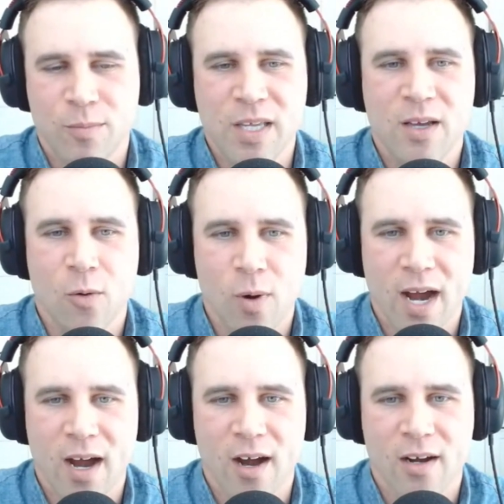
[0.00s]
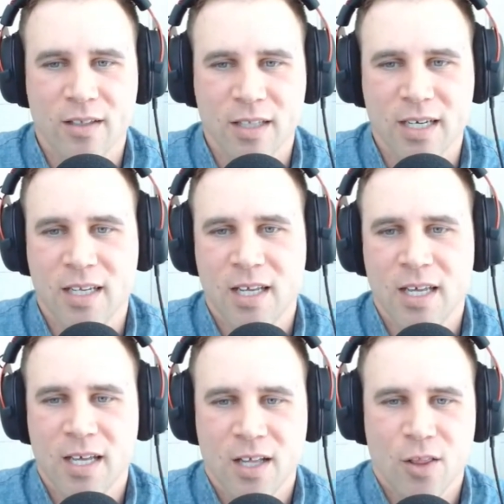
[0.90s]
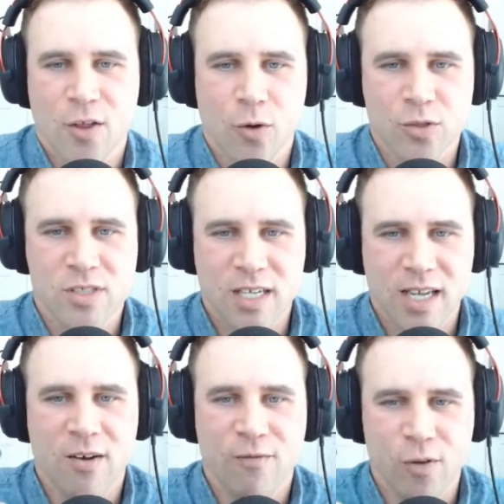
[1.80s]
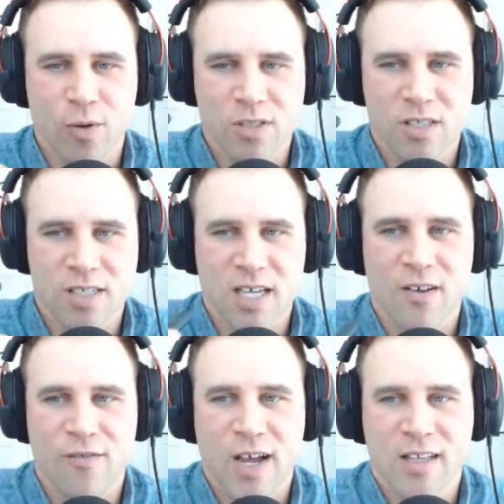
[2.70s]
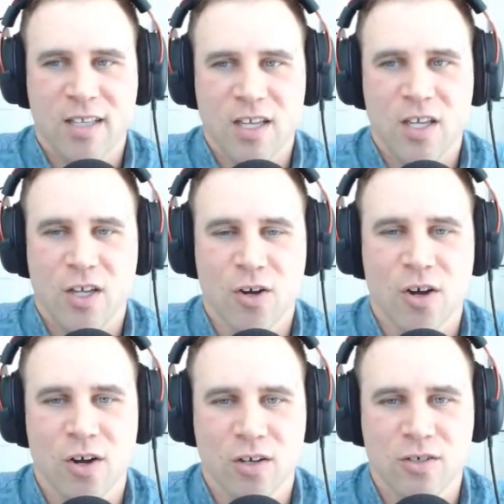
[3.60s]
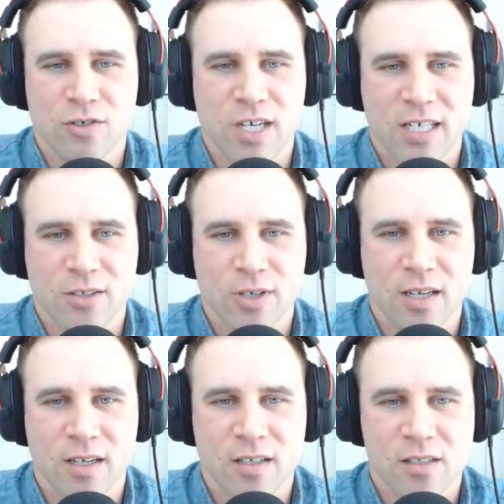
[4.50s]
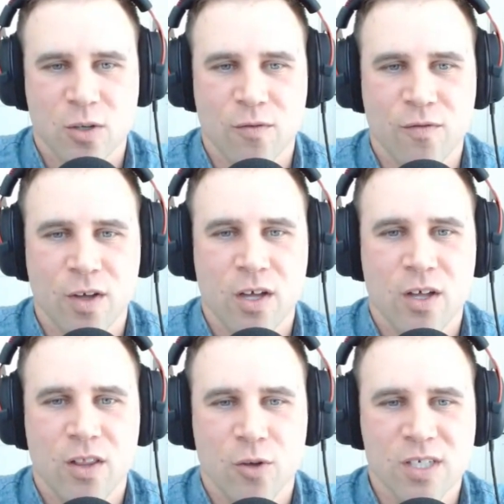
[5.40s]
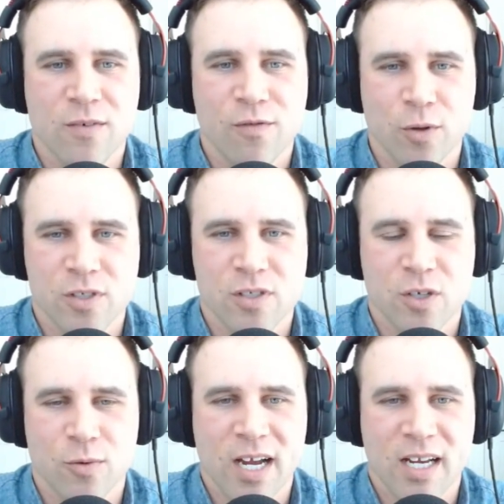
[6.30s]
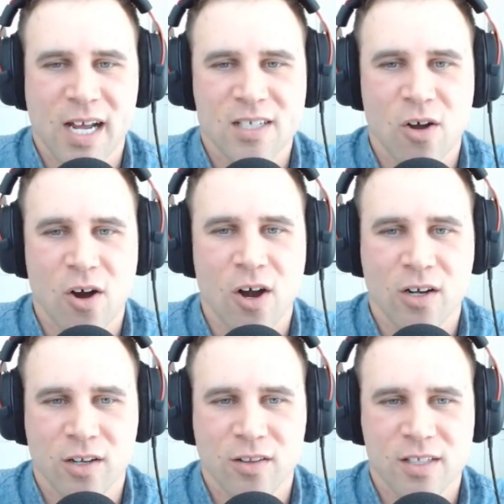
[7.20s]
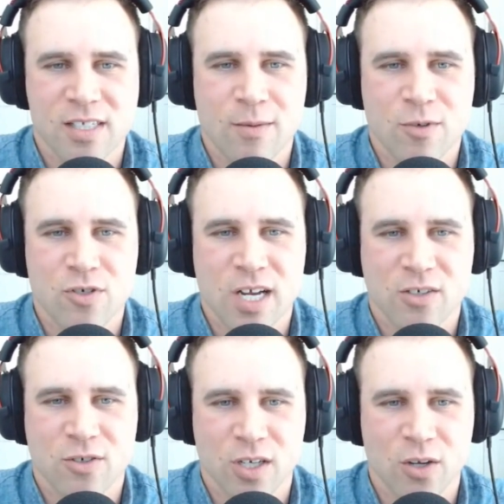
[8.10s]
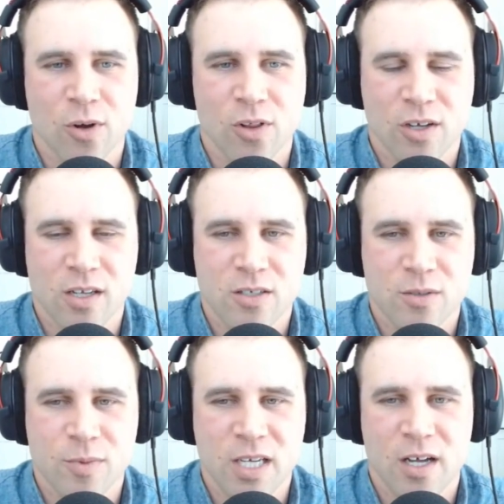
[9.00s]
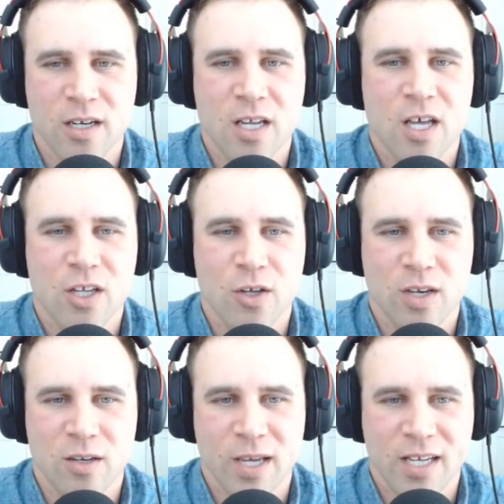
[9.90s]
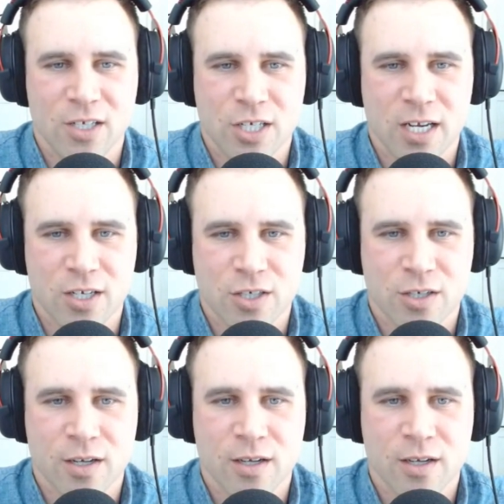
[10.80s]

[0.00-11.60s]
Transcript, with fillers: Be aware that those influences can affect your trajectory. So if those influences you recognize aren't the same trajectory you are looking to be on, you need to make a change.